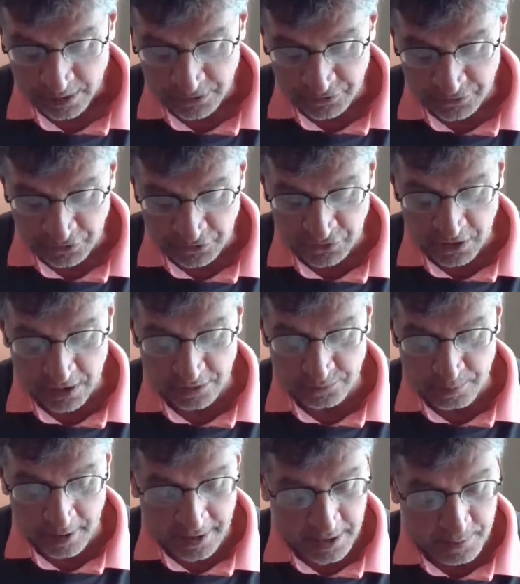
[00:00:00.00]
consisting of
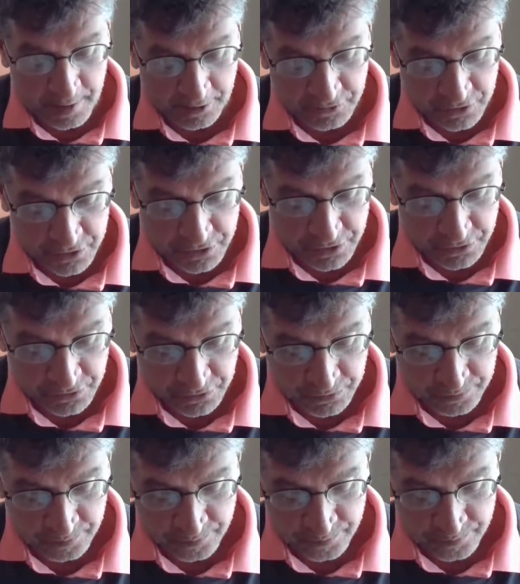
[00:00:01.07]
mighty messengers,